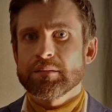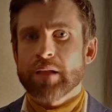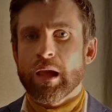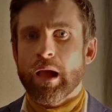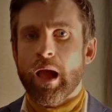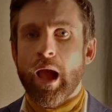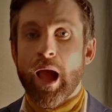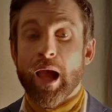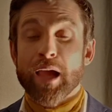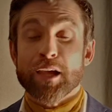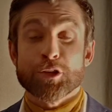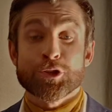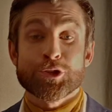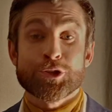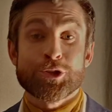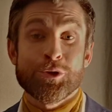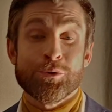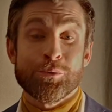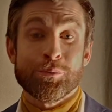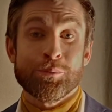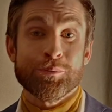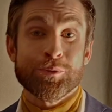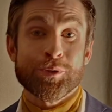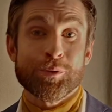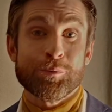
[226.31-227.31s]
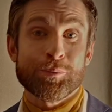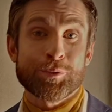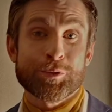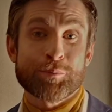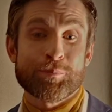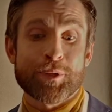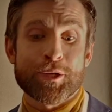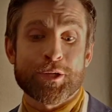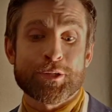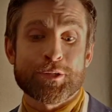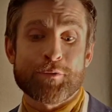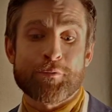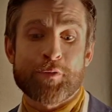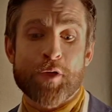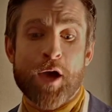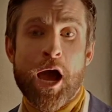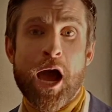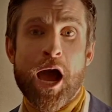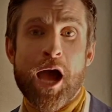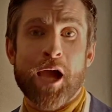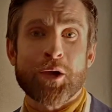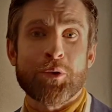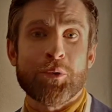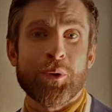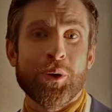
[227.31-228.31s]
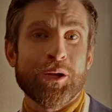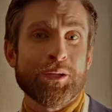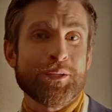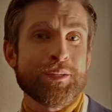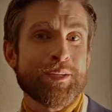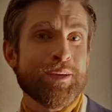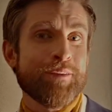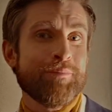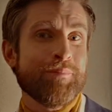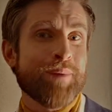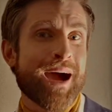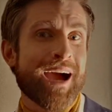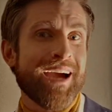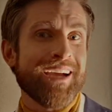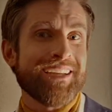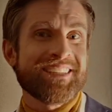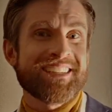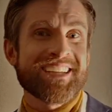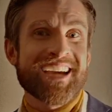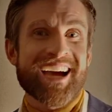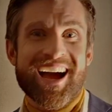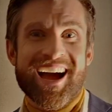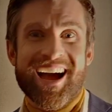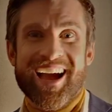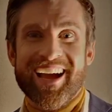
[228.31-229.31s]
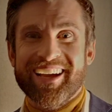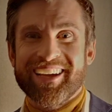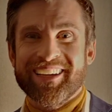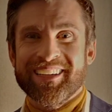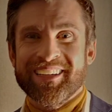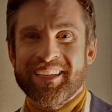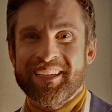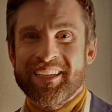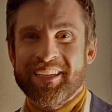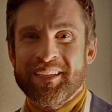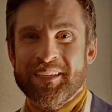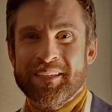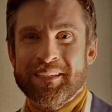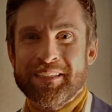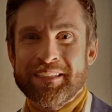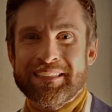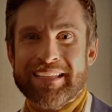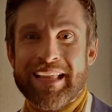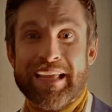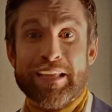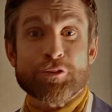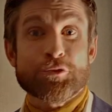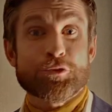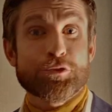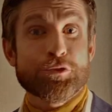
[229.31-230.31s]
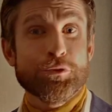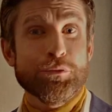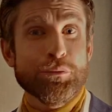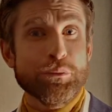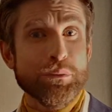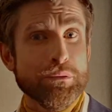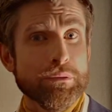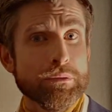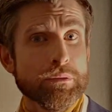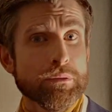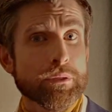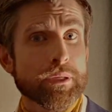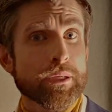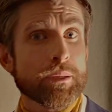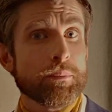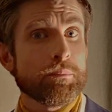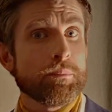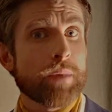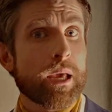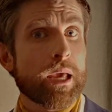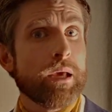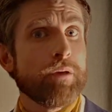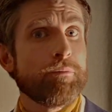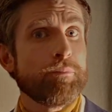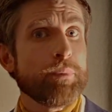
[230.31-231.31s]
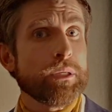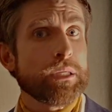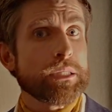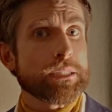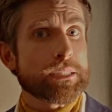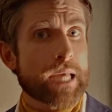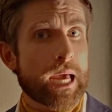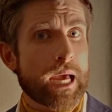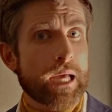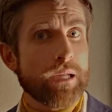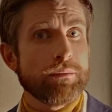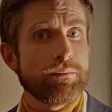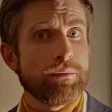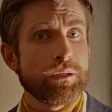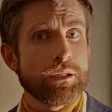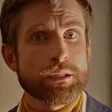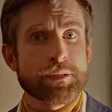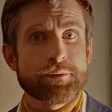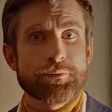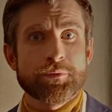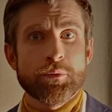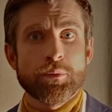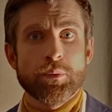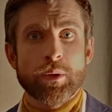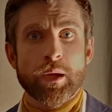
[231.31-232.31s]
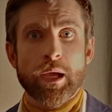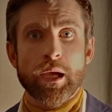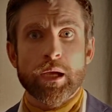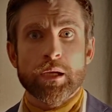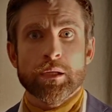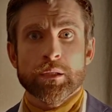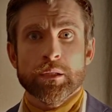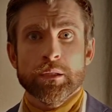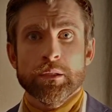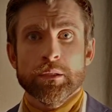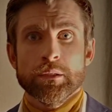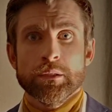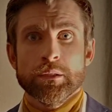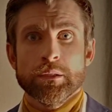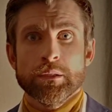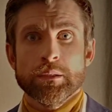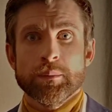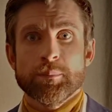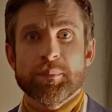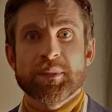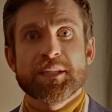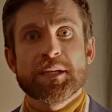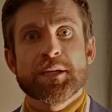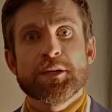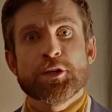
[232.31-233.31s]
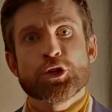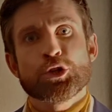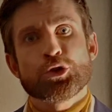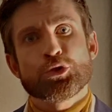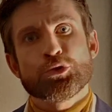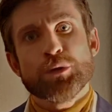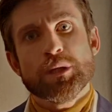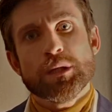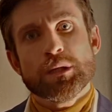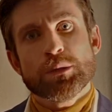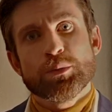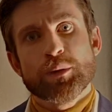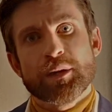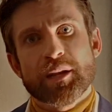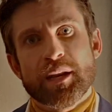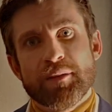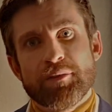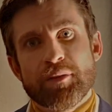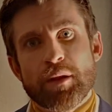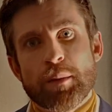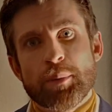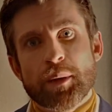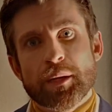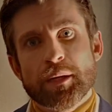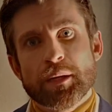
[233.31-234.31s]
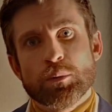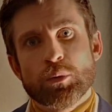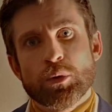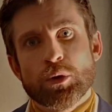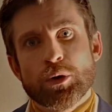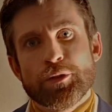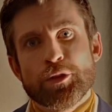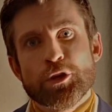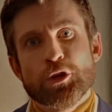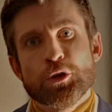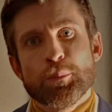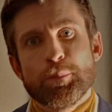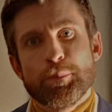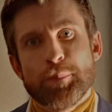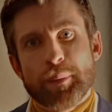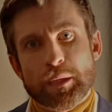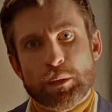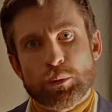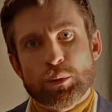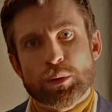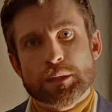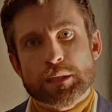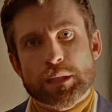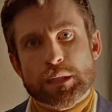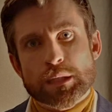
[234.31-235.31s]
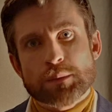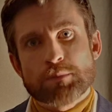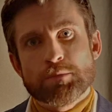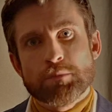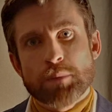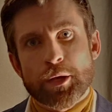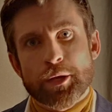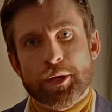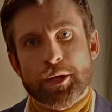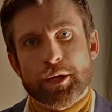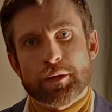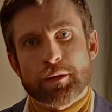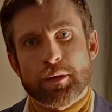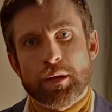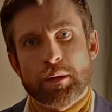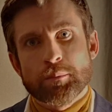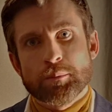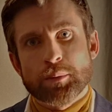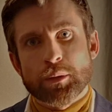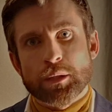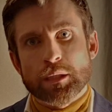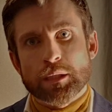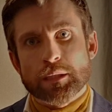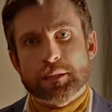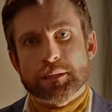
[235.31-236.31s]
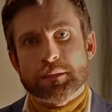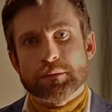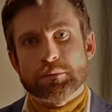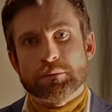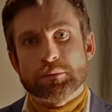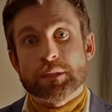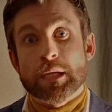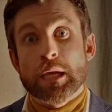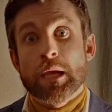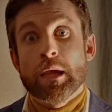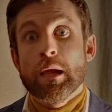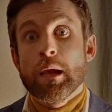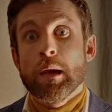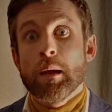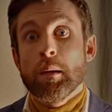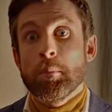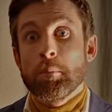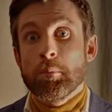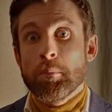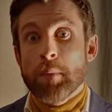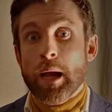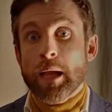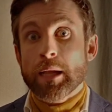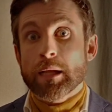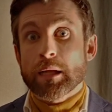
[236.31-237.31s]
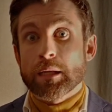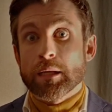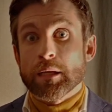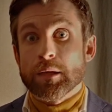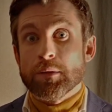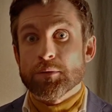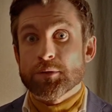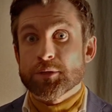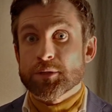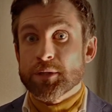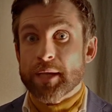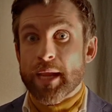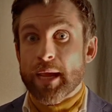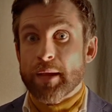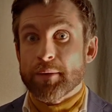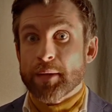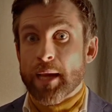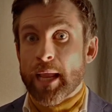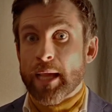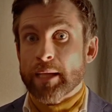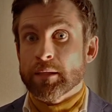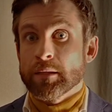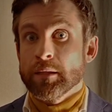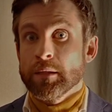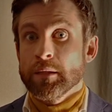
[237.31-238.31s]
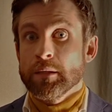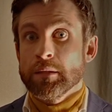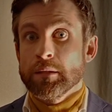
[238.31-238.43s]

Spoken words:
I assumed it was because of the high quality of my attire. True, it may have been a tad worse for wear, but in a street where everybody wore the ubiquitous monochrome boiler suit, my clothes stood out like...